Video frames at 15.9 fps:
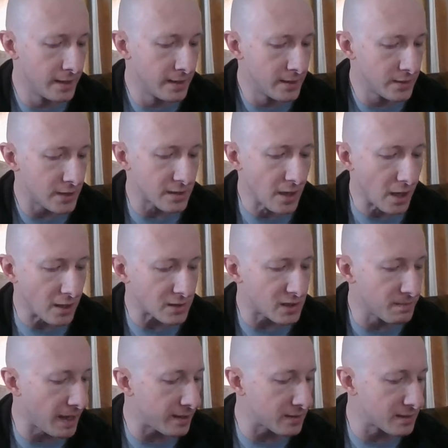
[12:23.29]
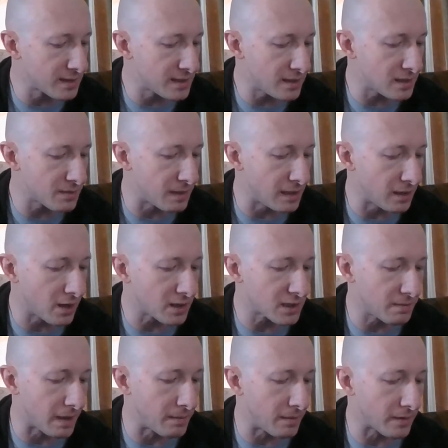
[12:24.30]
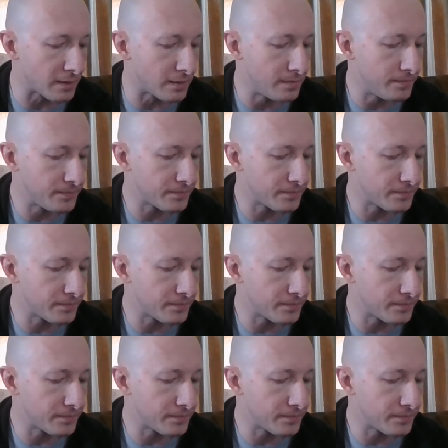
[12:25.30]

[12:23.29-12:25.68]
She has not smiled since we lost my mother,